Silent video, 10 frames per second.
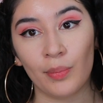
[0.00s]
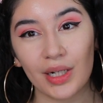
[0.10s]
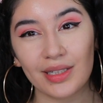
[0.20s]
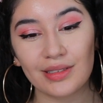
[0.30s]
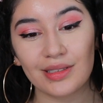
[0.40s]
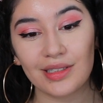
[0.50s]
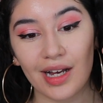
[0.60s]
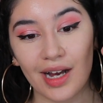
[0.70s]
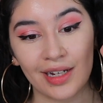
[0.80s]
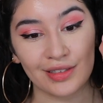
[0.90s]
but
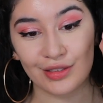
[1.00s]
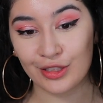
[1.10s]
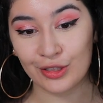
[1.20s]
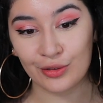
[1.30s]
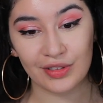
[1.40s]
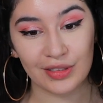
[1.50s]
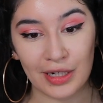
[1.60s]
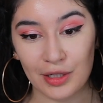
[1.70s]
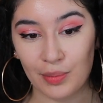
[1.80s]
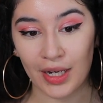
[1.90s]
I still
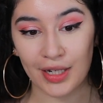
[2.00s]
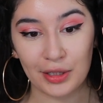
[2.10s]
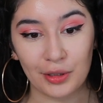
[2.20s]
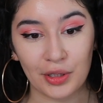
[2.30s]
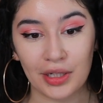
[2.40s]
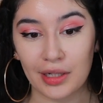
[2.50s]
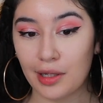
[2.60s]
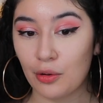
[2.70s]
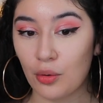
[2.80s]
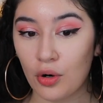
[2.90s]
stand by it looking a
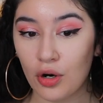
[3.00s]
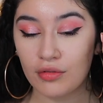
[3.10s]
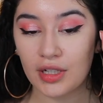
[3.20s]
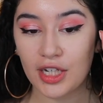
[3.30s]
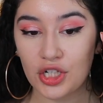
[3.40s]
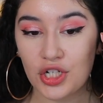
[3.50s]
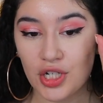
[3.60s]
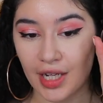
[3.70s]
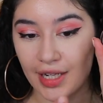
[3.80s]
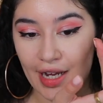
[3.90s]
little coralish,
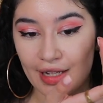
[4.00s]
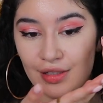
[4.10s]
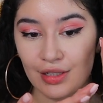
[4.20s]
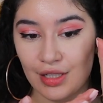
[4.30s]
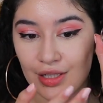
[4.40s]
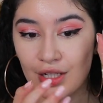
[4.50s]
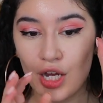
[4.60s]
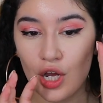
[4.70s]
like it has a,